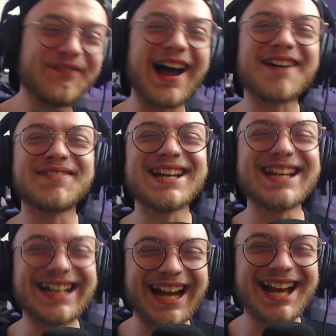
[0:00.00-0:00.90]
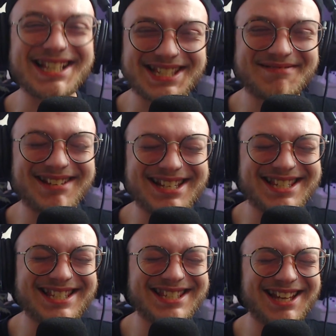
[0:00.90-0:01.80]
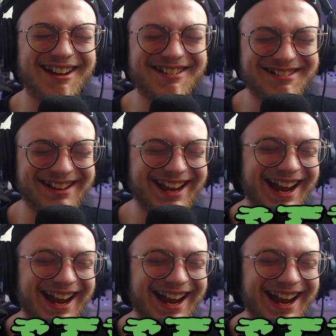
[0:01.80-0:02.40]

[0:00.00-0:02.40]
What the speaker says: Fam, he gets me so